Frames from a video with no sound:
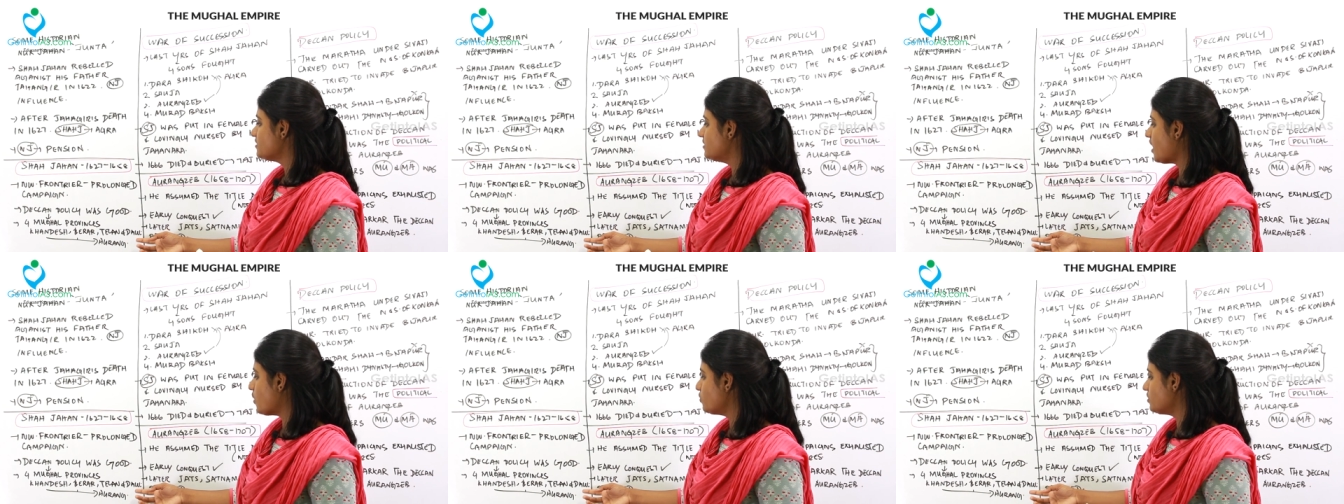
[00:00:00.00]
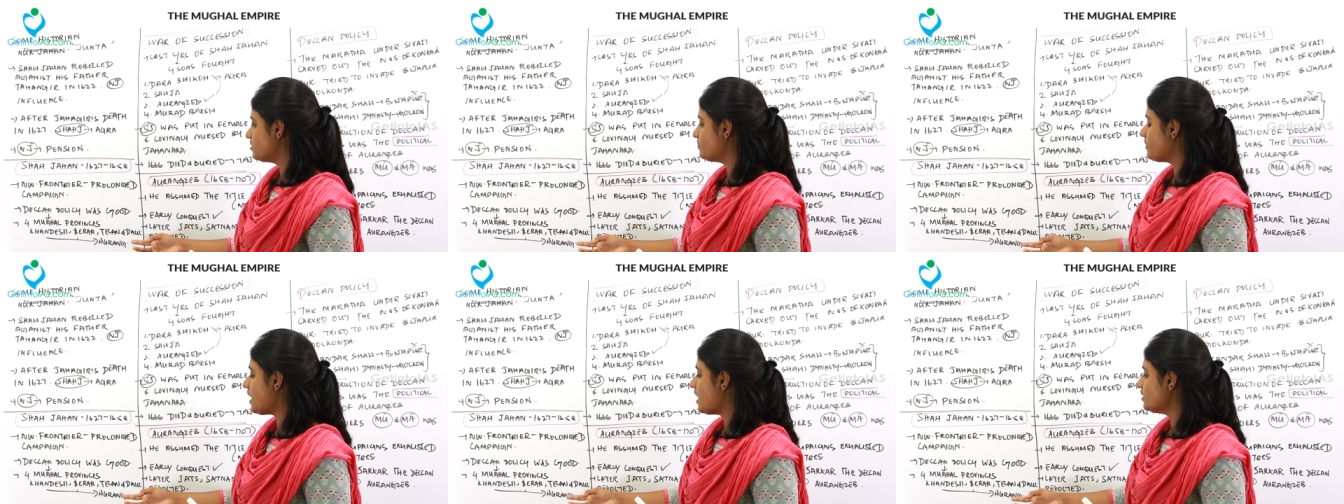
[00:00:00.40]

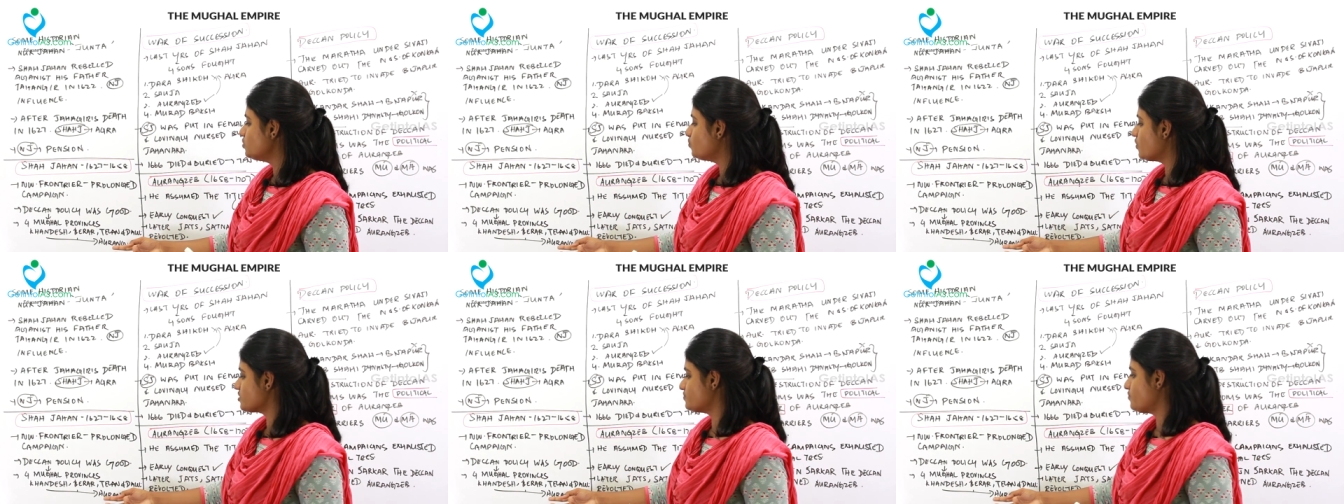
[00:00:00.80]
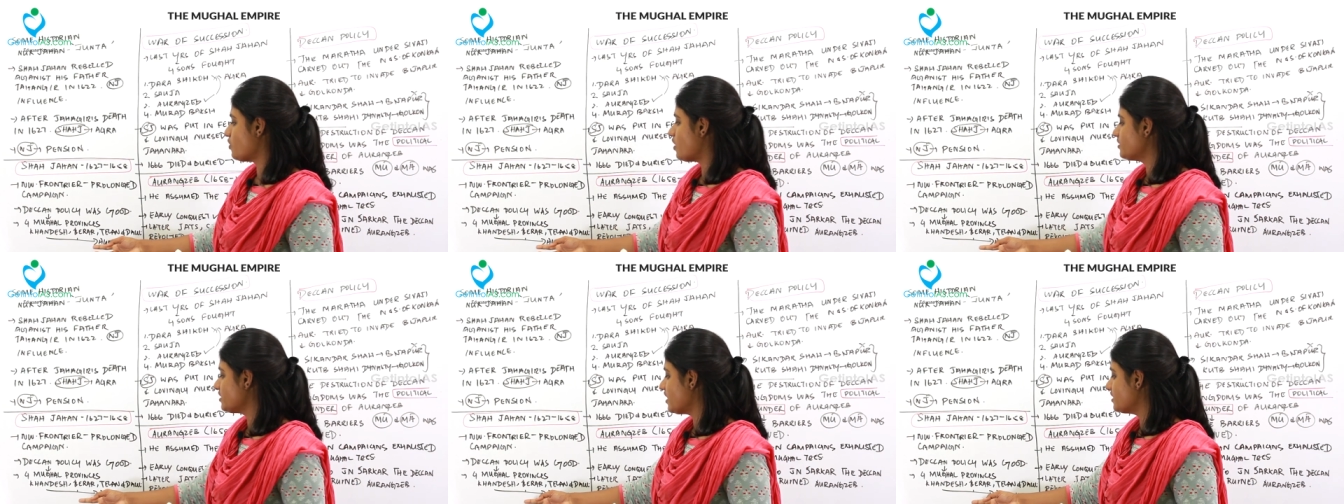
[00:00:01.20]
Daulatabad was
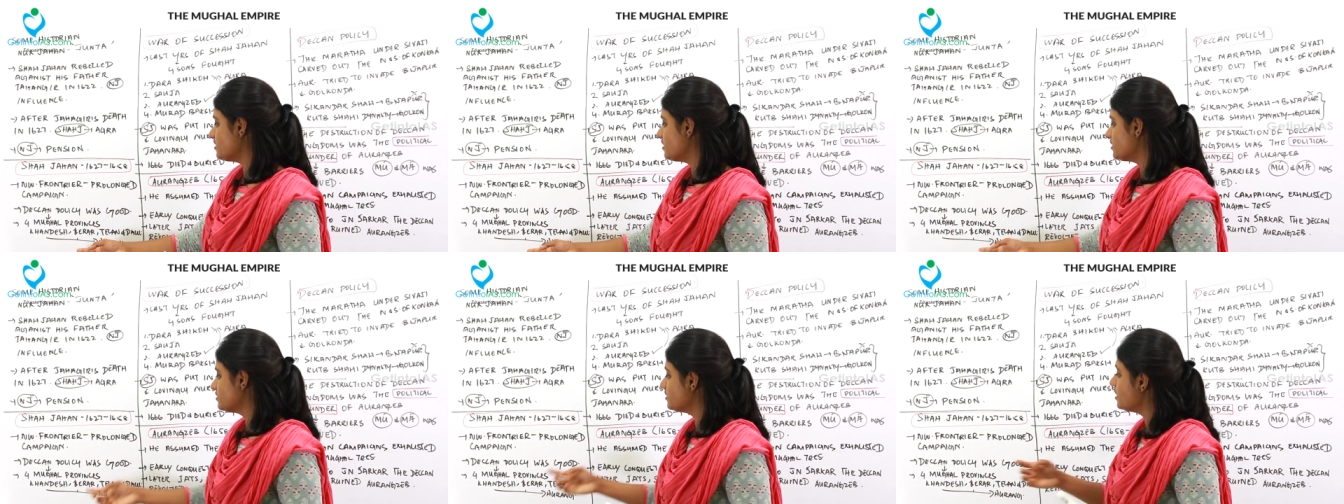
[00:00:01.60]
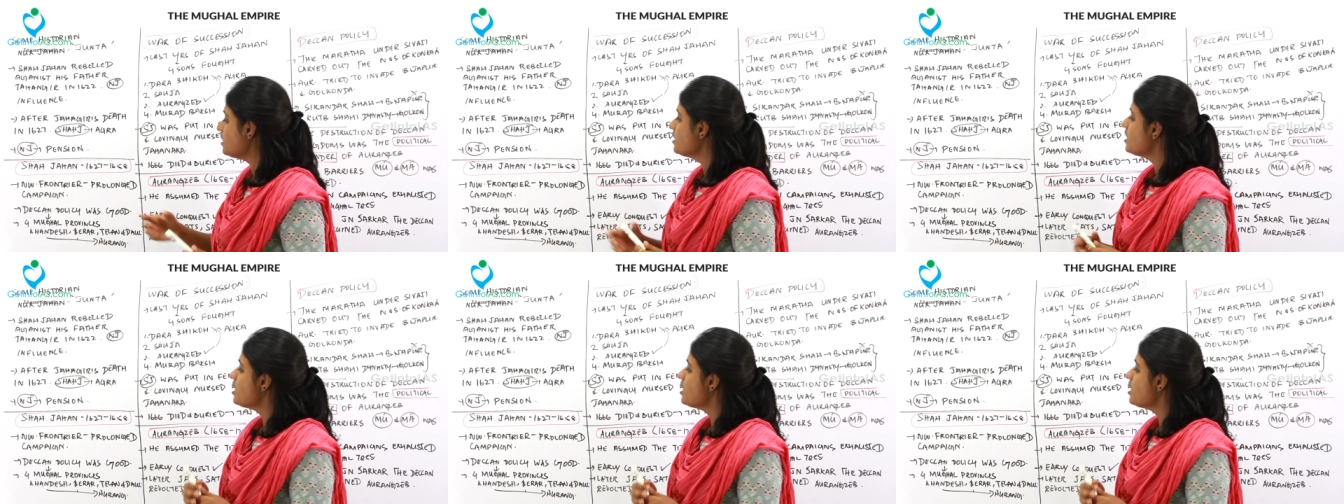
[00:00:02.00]
brought under the